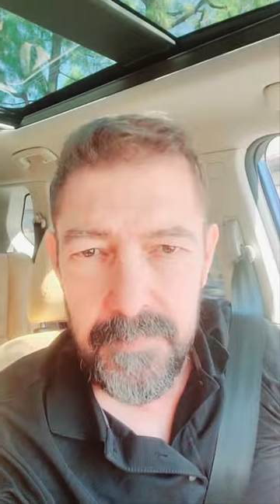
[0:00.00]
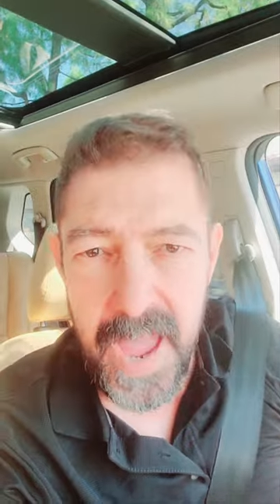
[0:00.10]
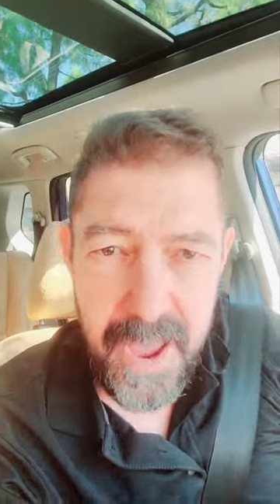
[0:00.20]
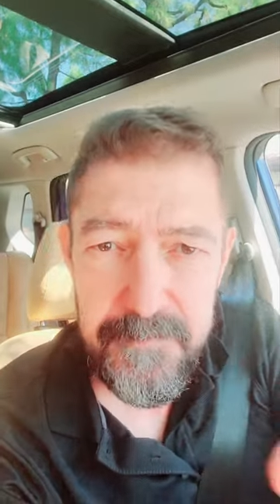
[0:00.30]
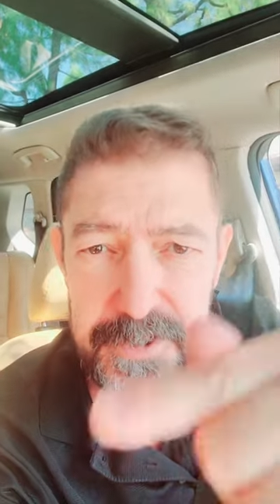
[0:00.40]

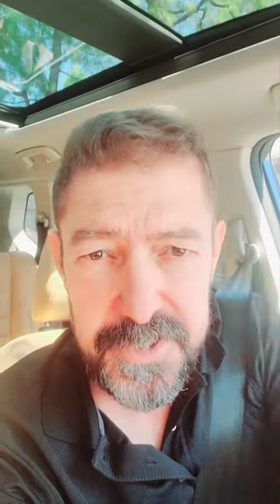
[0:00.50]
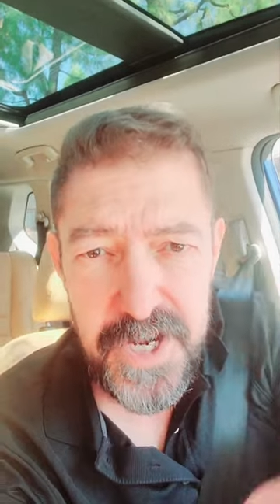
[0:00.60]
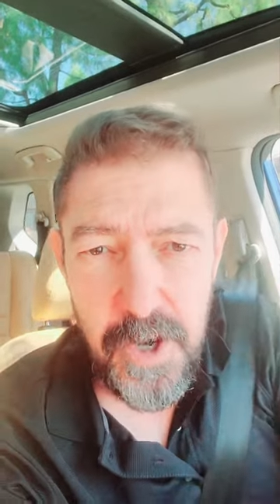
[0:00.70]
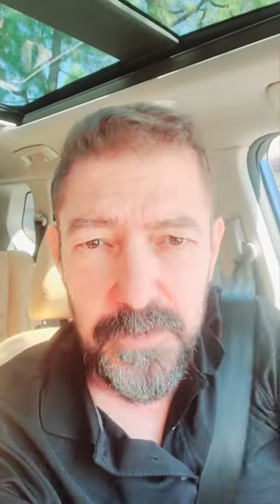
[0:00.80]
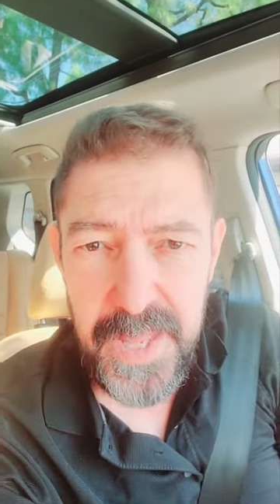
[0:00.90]
every
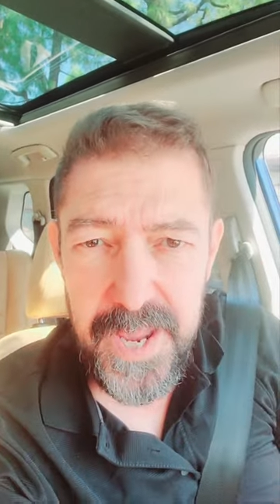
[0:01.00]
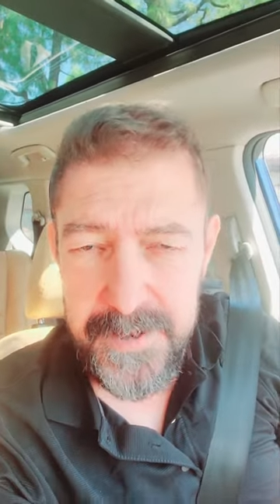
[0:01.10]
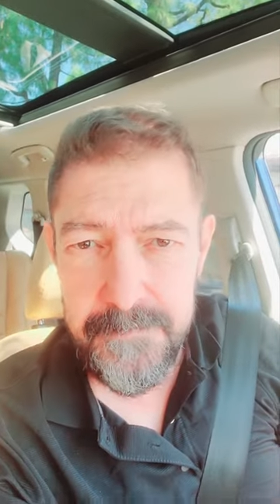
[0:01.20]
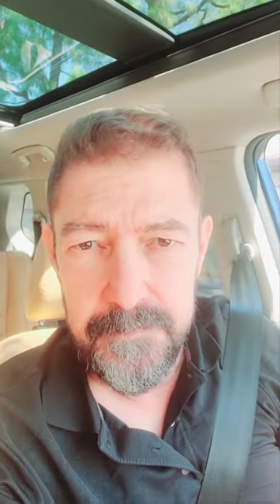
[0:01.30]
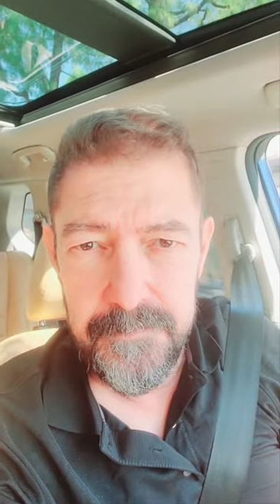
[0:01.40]
single
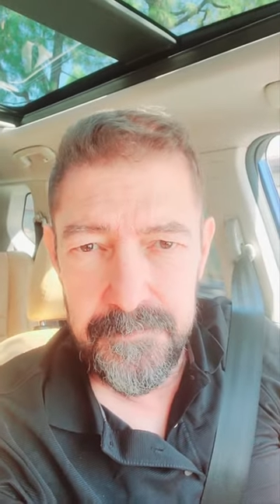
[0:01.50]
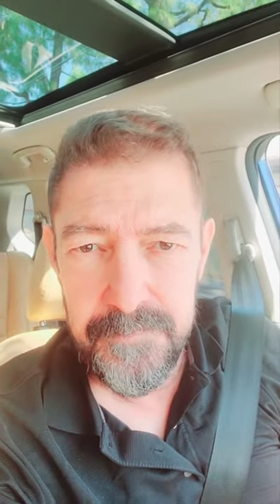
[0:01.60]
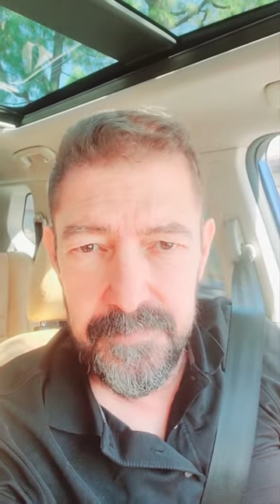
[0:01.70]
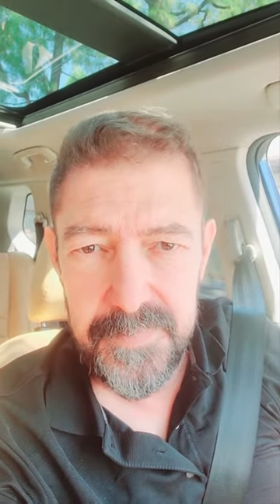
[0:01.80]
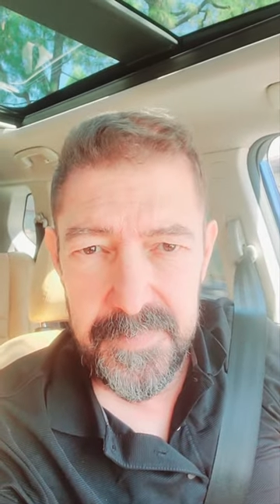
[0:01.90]
day
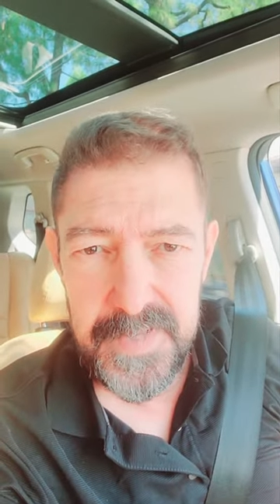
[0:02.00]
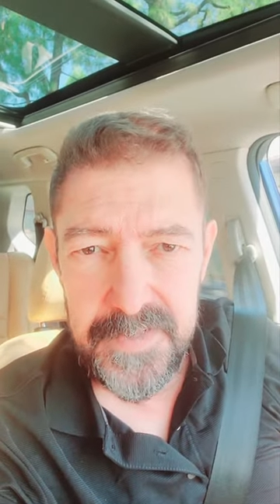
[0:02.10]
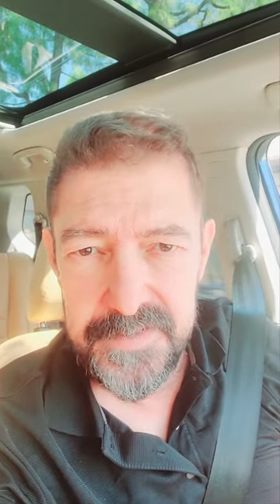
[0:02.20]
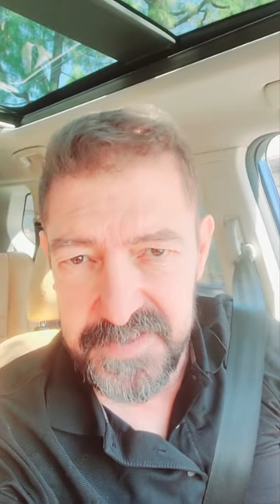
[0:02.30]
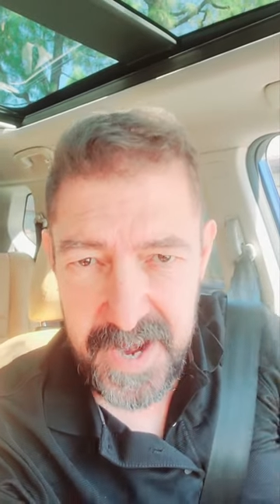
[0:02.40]

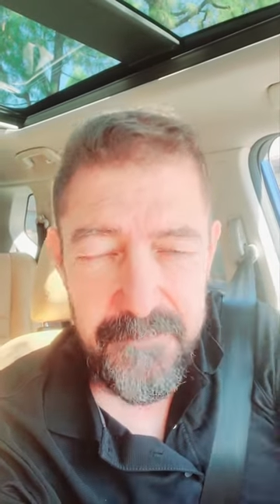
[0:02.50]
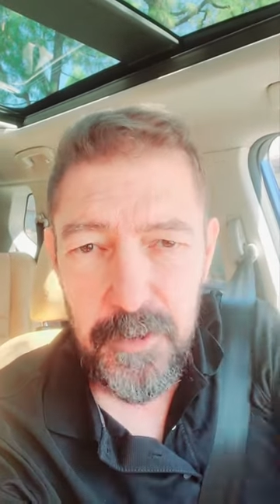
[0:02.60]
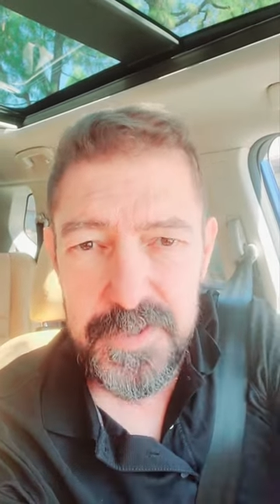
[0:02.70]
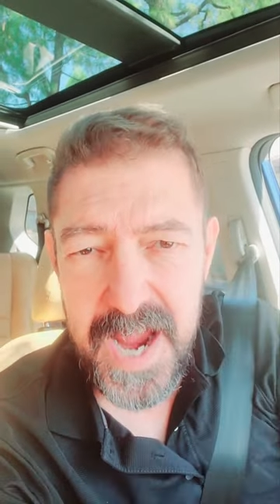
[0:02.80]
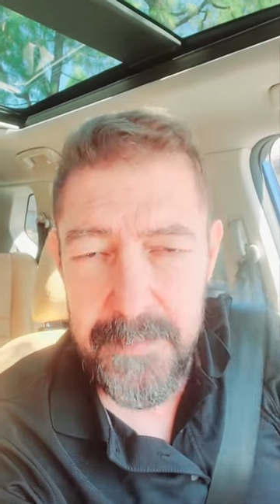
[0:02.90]

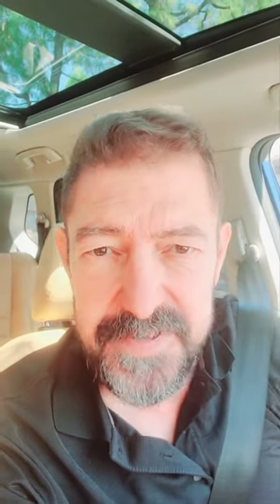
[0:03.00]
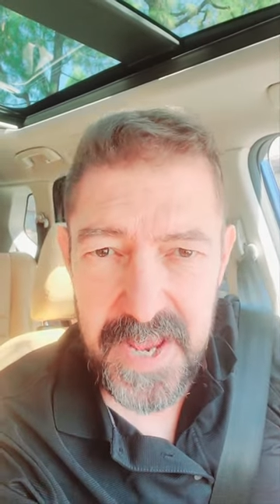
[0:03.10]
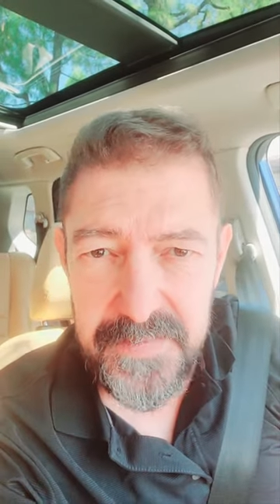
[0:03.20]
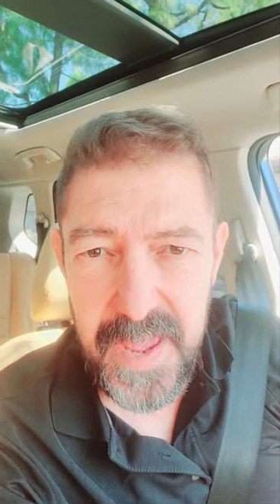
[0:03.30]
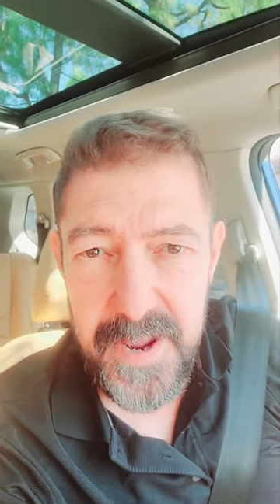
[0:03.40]
several times
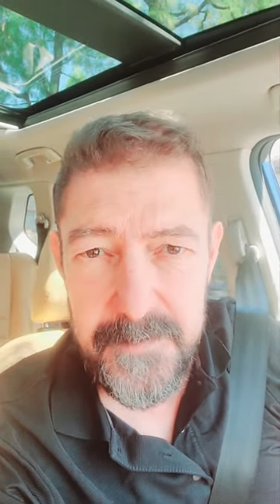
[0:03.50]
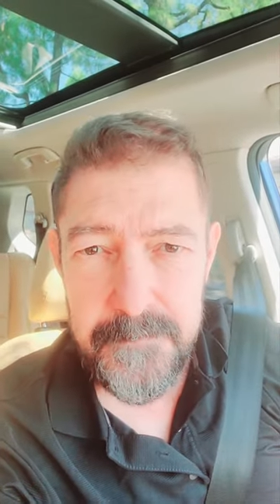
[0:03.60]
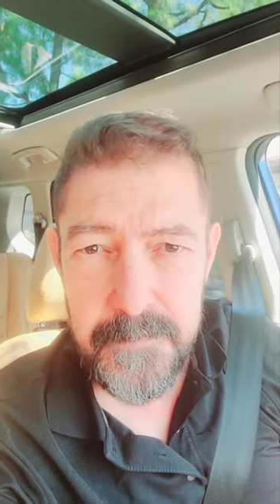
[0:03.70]
a day